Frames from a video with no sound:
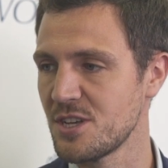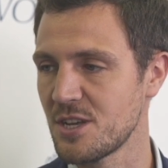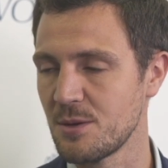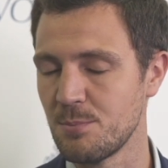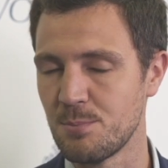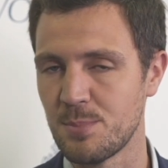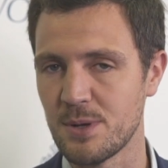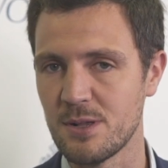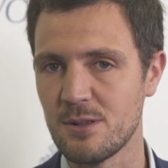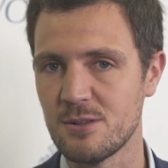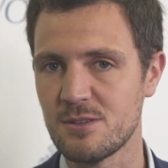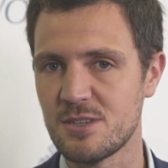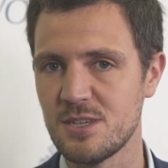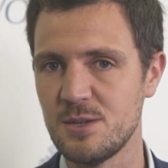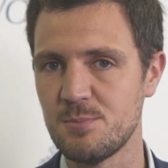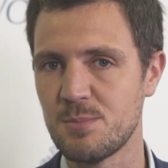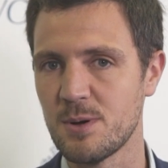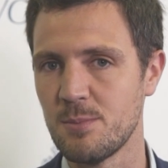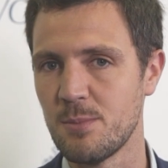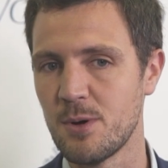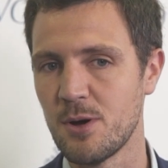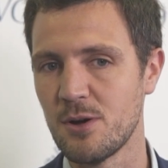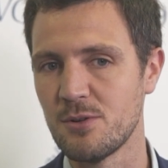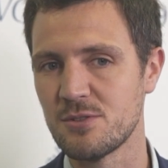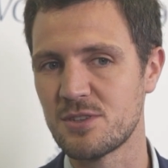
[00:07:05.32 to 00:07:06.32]
you can build deeper
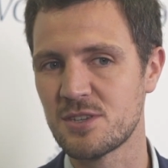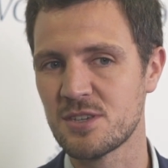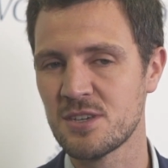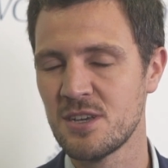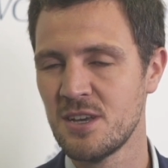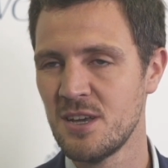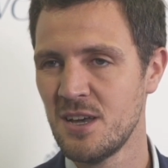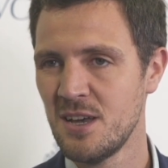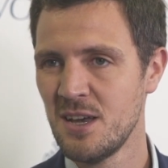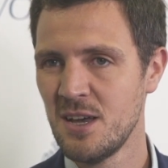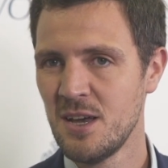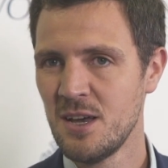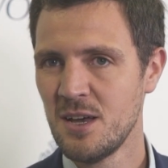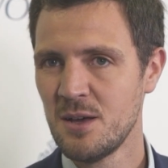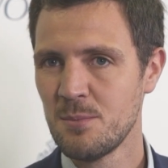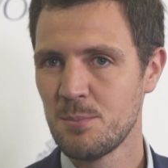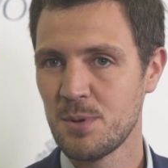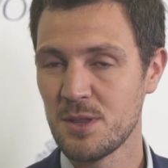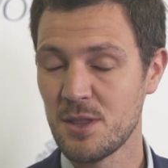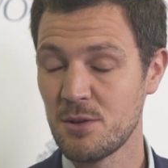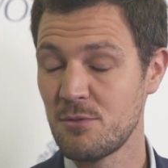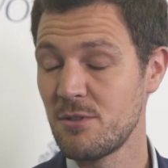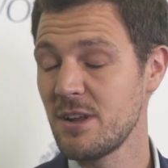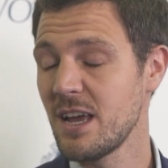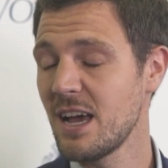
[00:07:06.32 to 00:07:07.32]
moats,
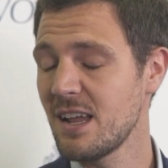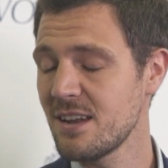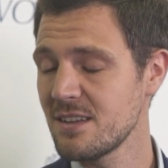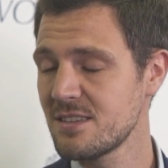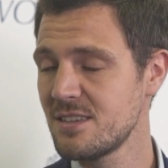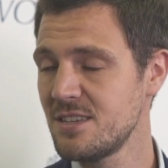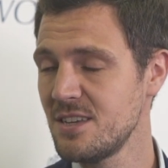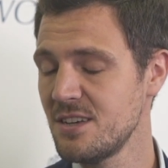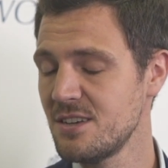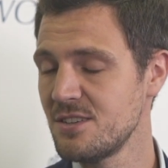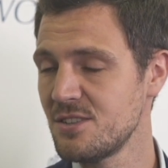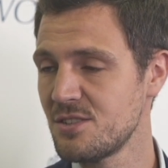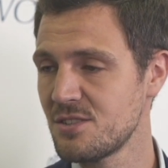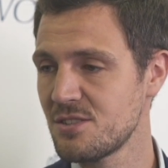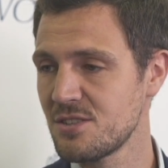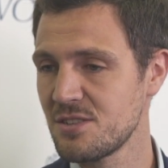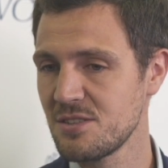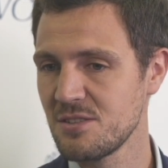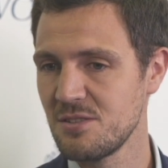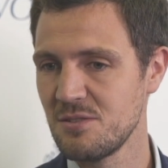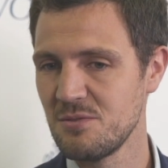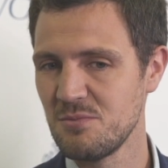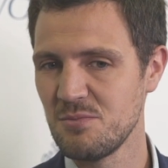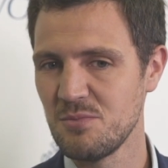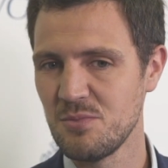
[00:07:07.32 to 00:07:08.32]
but the reality is
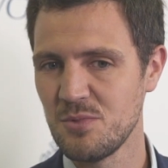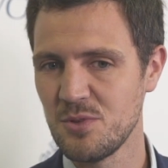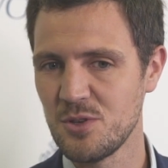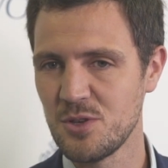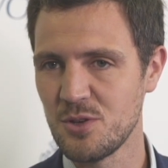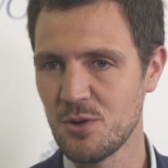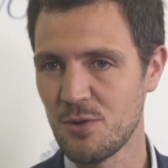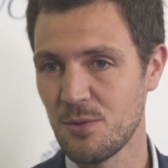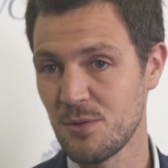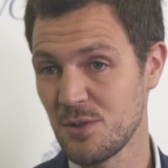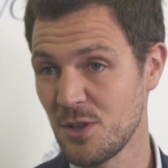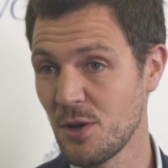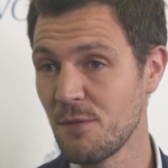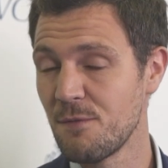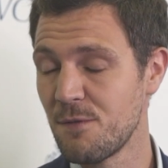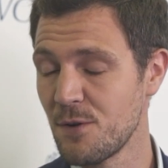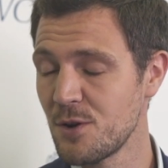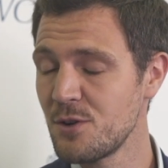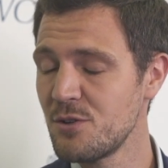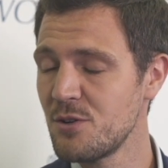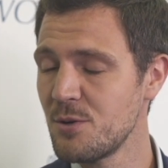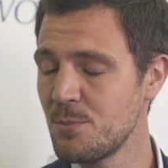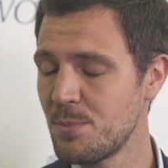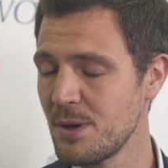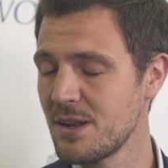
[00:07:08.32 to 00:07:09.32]
your
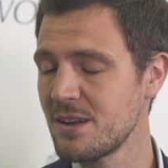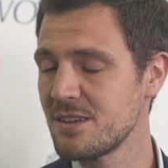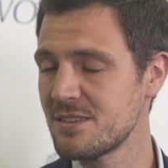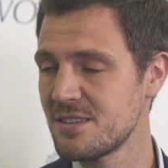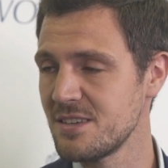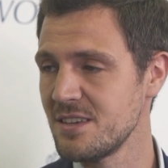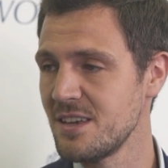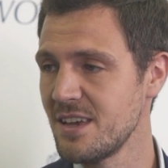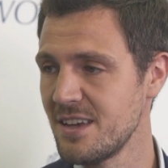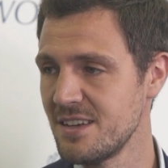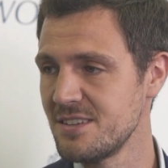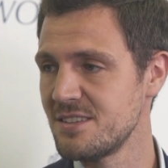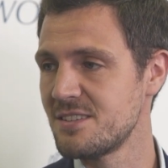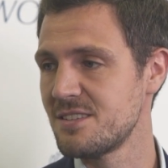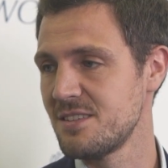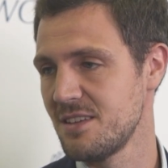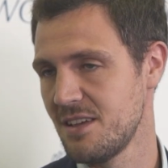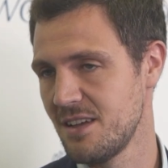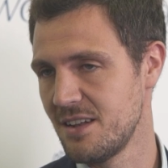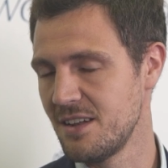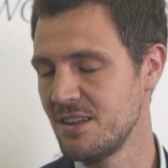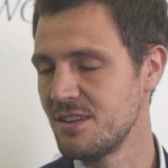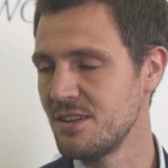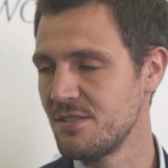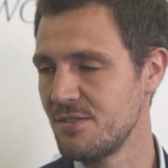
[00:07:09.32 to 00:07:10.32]
vulnerability is
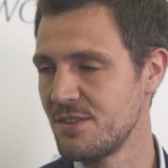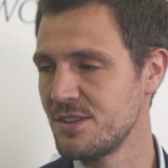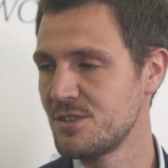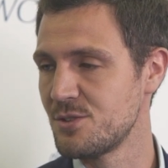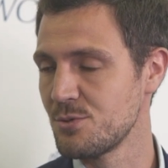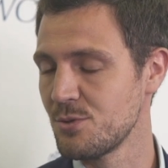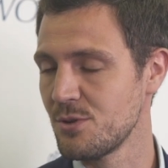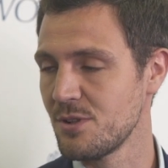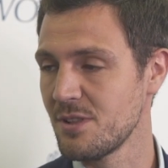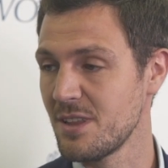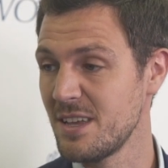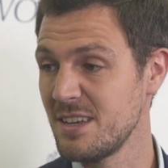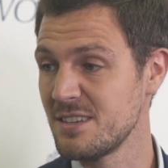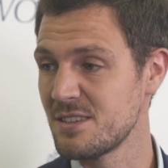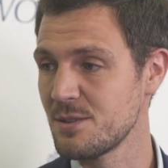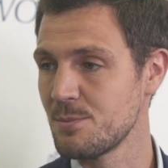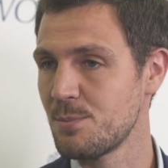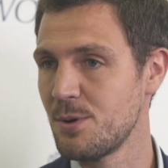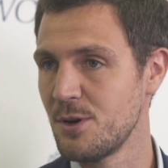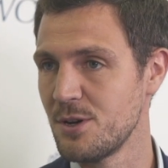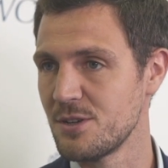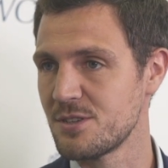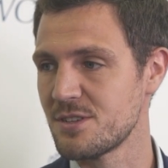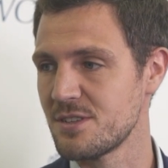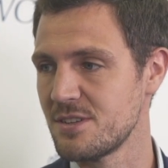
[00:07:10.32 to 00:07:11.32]
an individual, is a
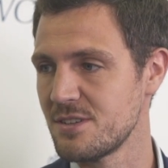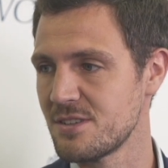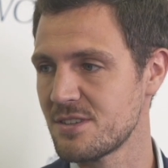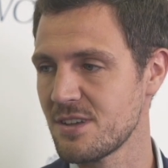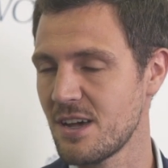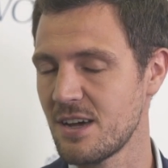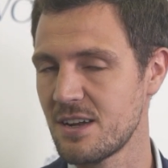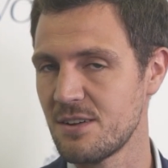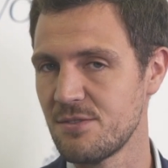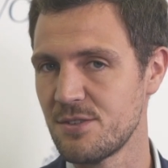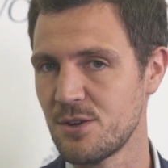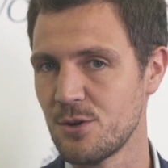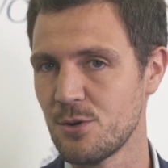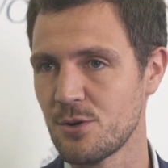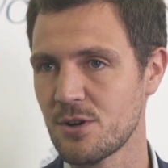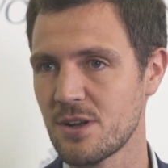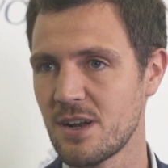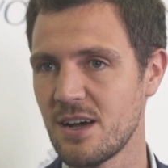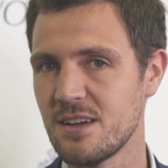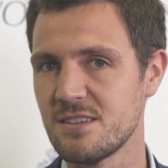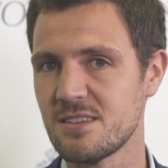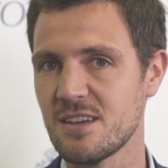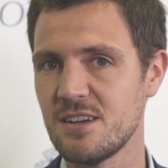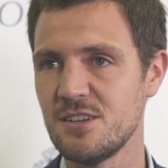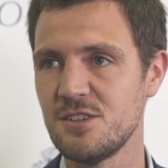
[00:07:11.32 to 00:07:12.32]
person inside of an
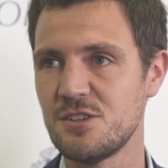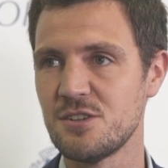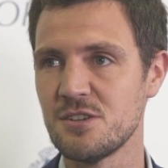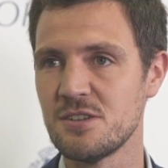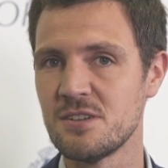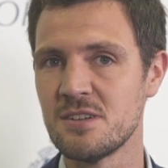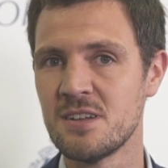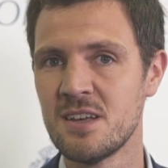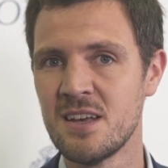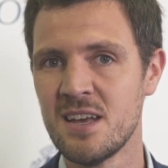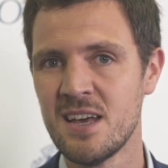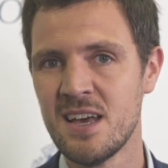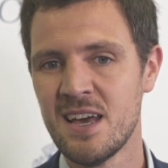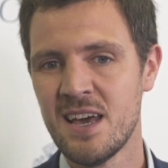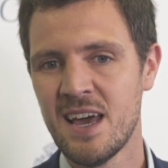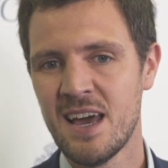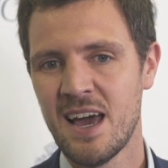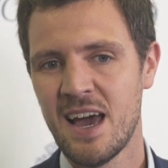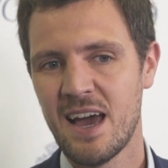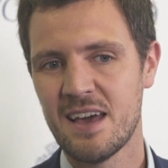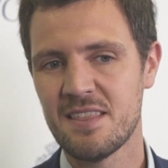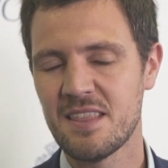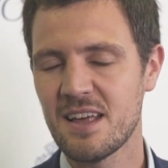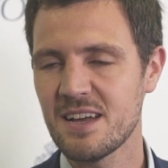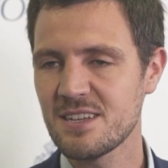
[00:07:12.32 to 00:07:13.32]
organization.
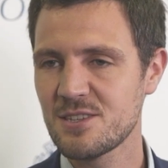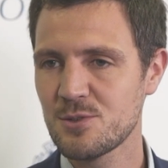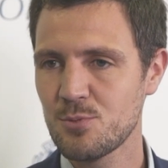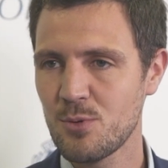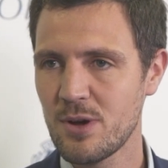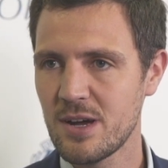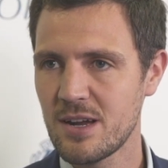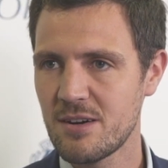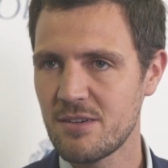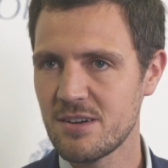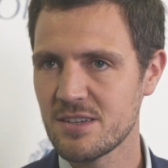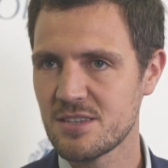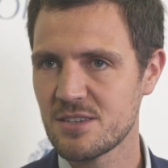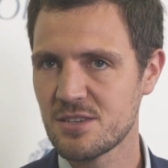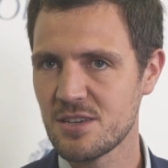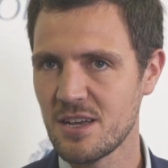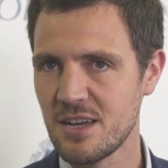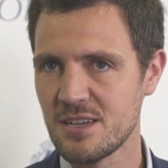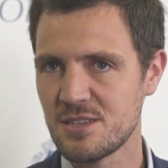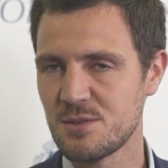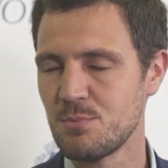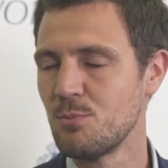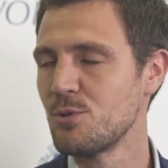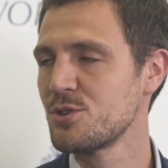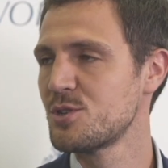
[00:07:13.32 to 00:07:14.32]
And that's where
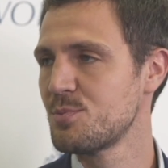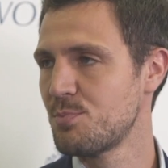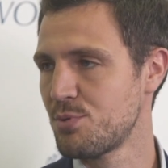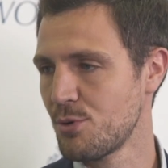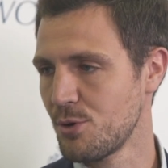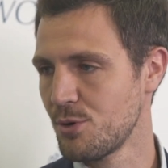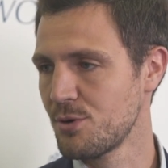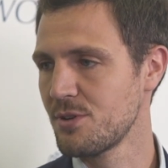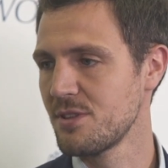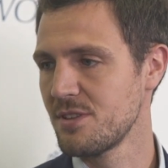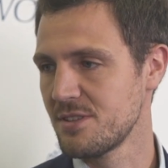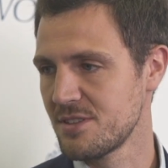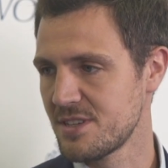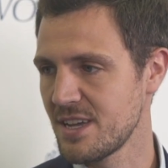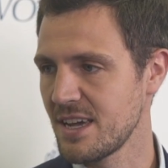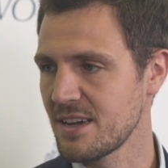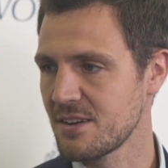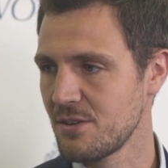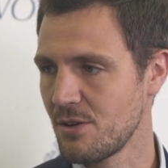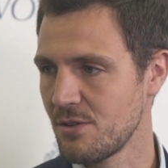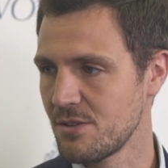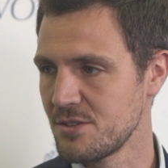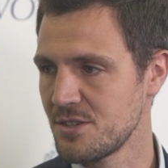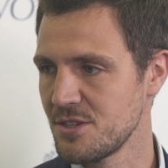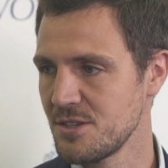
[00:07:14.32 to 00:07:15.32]
it's much broader than
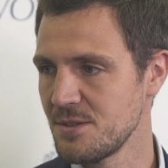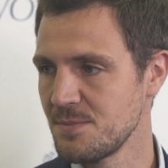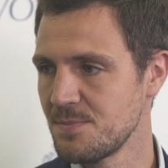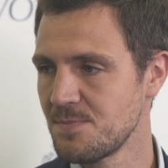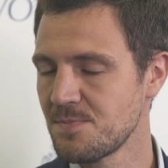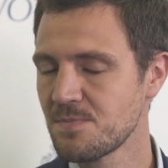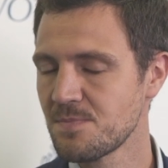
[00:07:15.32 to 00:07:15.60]
technology.